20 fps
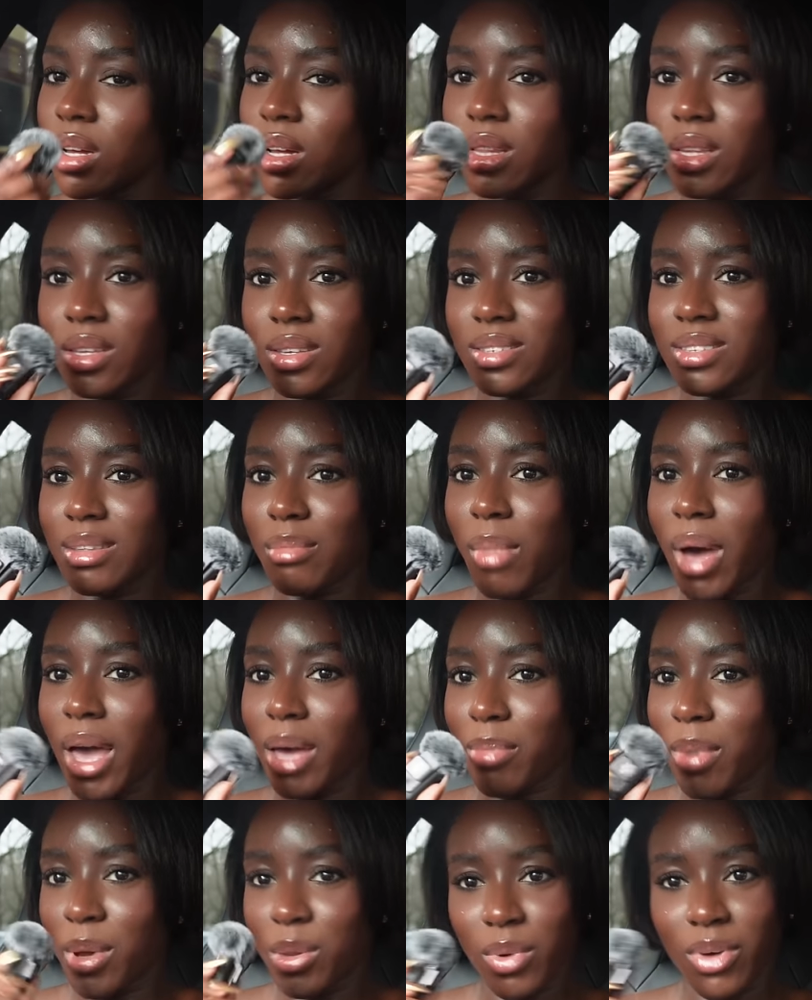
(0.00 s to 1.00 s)
This is the
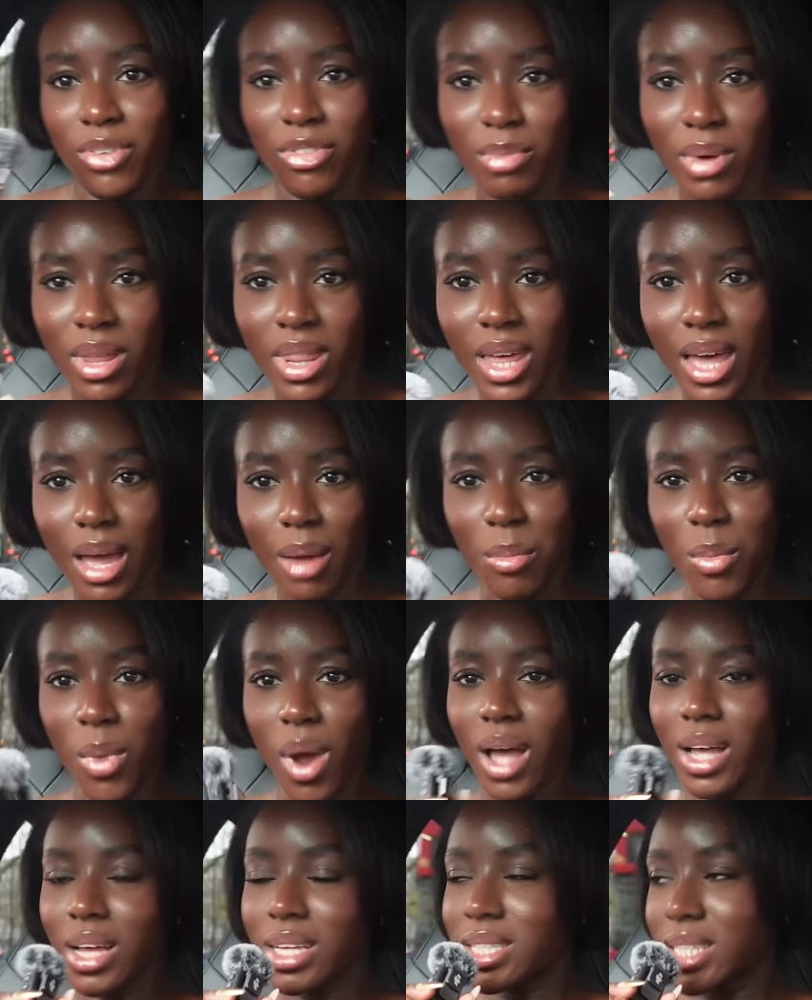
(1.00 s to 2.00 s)
mic, by the way, for my other
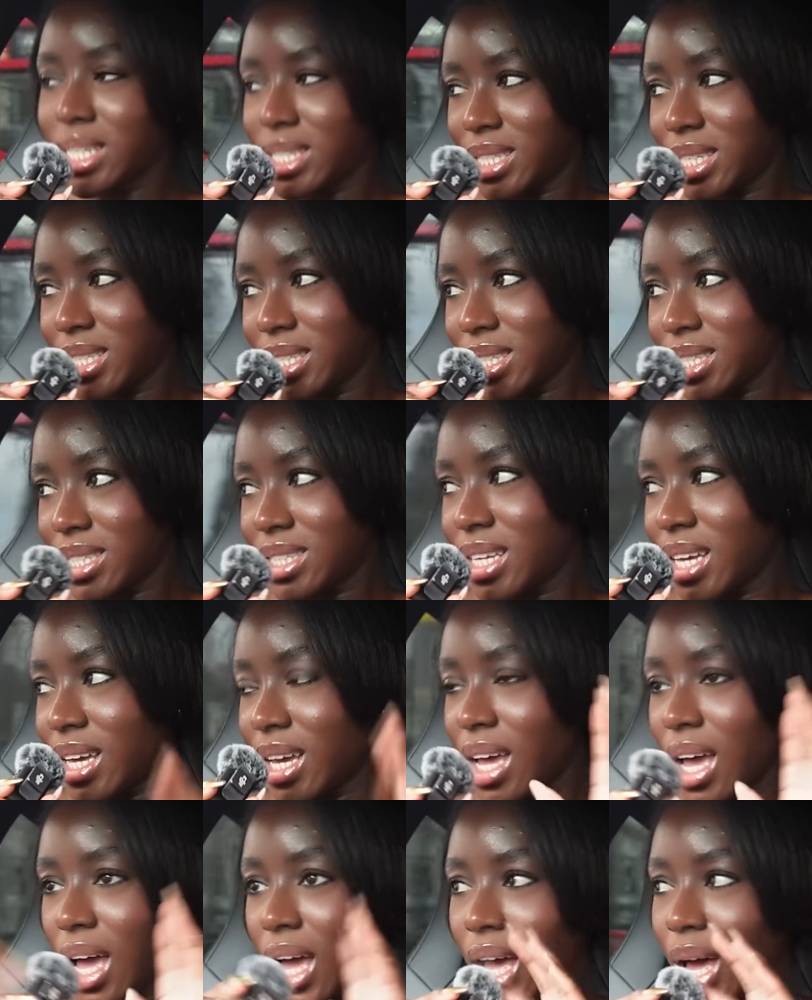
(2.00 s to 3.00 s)
camera. Testing,
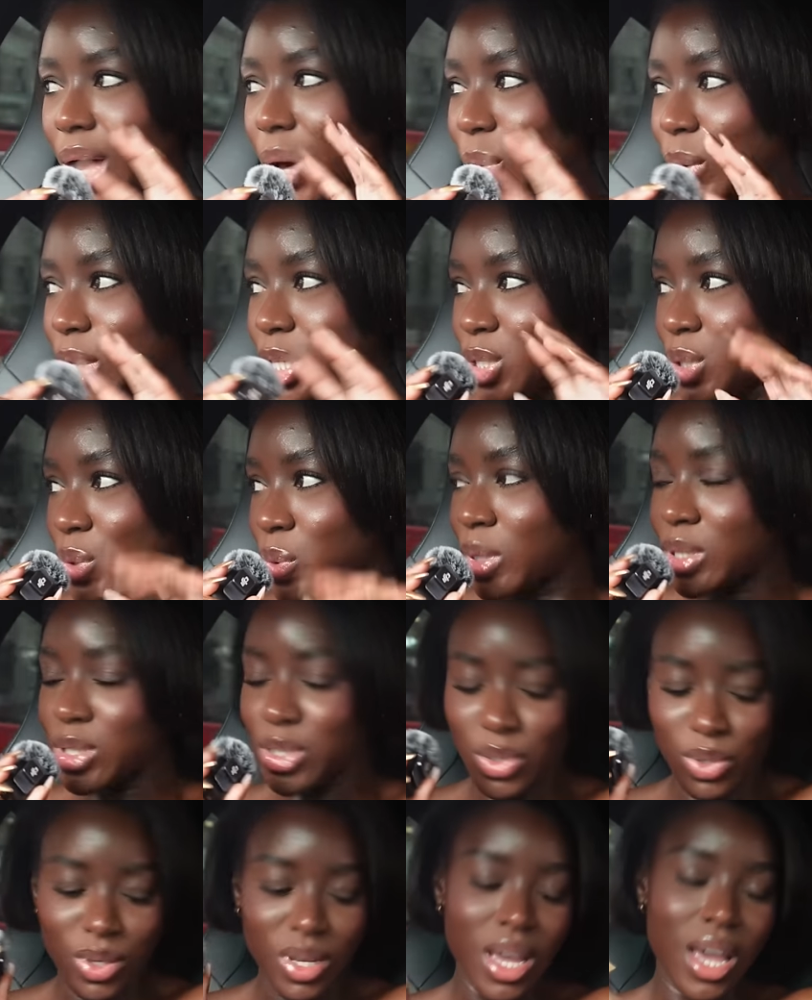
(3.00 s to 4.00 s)
testing. Oh, 1, 2, 1,
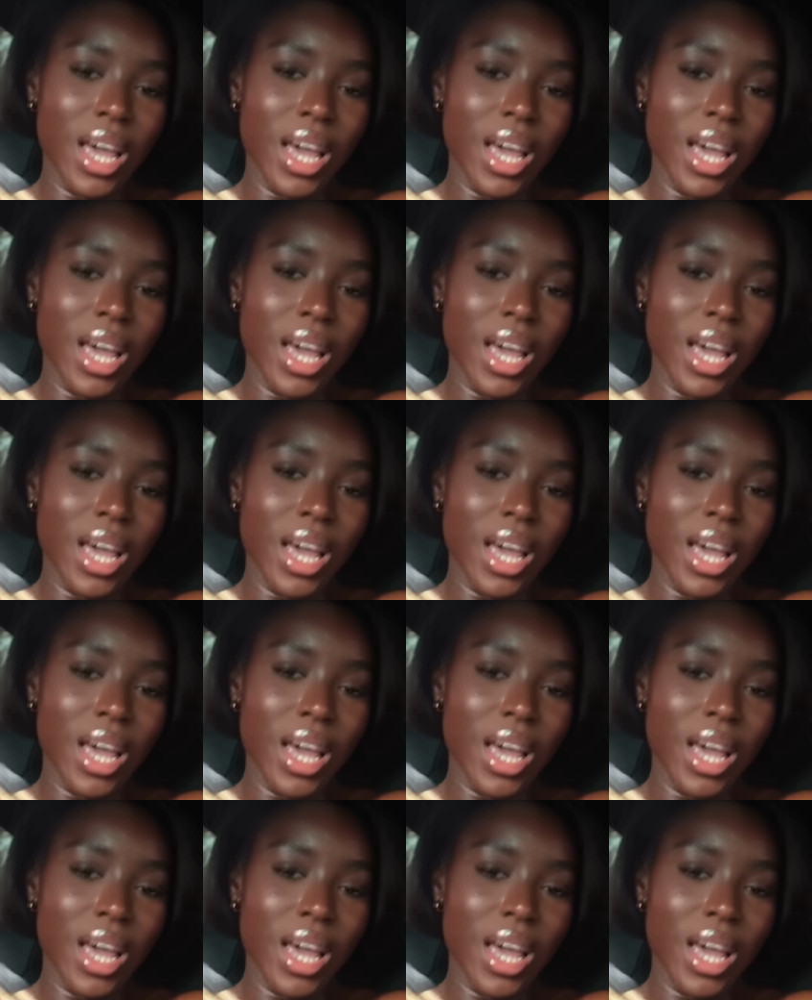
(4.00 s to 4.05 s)
2.